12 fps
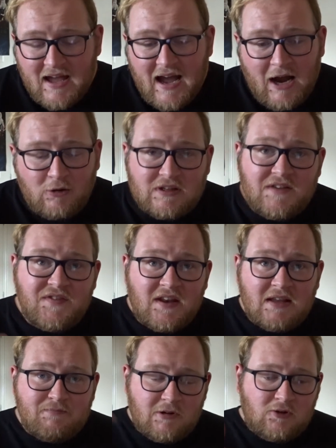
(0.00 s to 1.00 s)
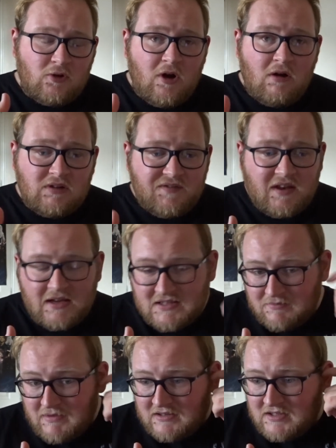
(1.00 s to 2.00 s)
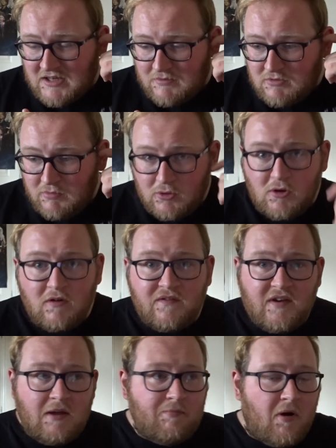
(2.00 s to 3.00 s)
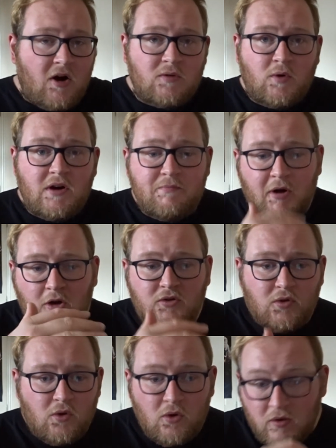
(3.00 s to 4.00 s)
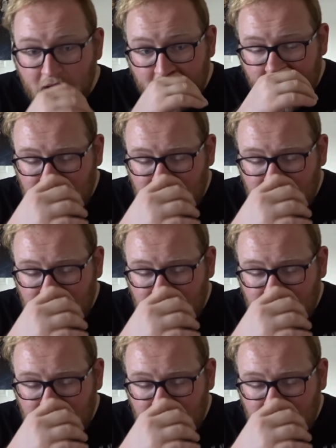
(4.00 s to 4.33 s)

I'll leave the links in my description below of part one and part two.